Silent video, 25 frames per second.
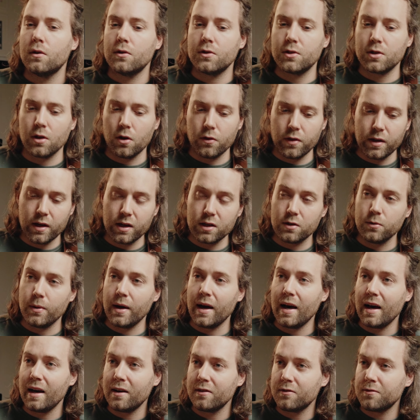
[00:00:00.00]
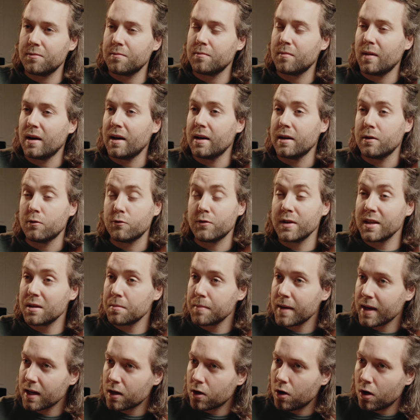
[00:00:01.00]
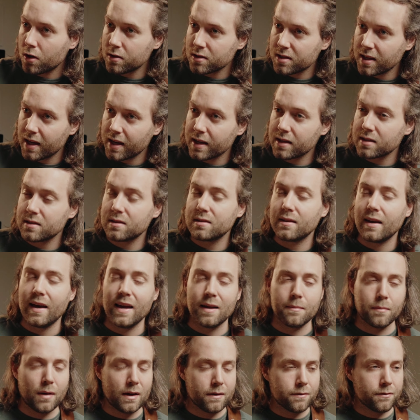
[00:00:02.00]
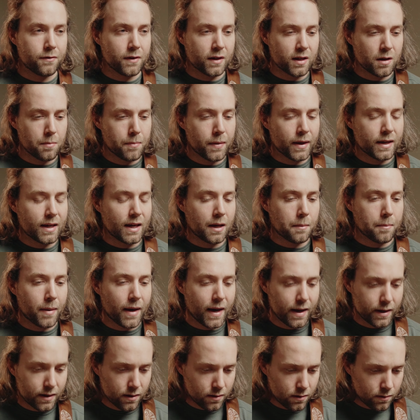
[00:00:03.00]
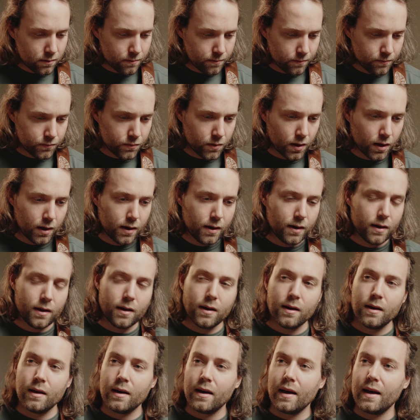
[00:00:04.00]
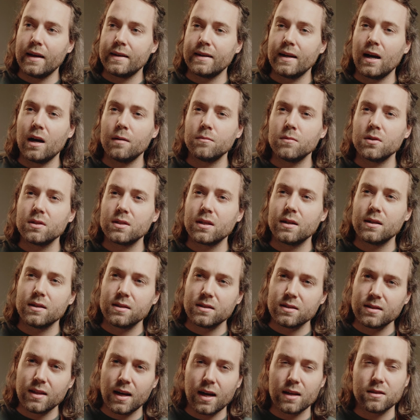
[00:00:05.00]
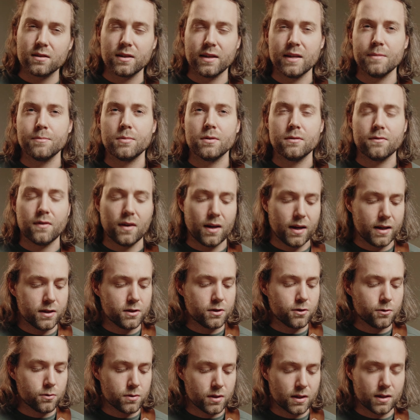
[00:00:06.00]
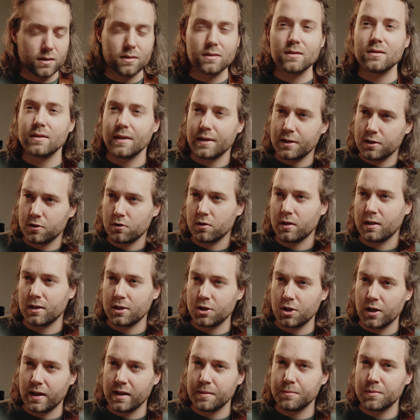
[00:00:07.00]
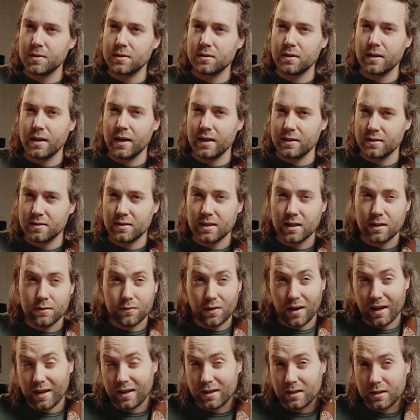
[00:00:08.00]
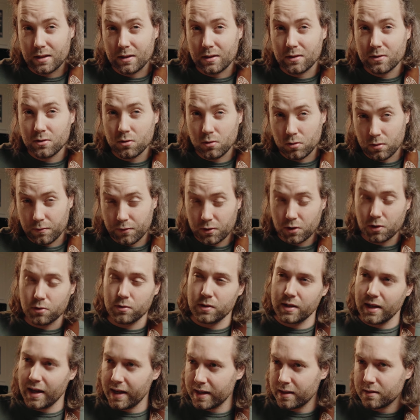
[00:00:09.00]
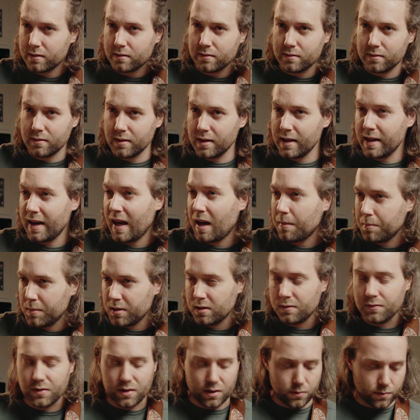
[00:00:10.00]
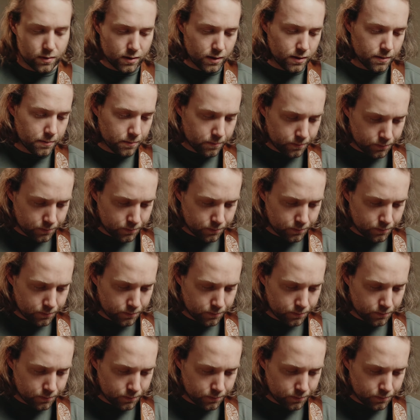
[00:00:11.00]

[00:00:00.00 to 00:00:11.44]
So there you have my rhythmic context and my finger picking pattern. And now I'm just going to start to improvise using 6-string shapes and see if I can sort of create an atmosphere with it.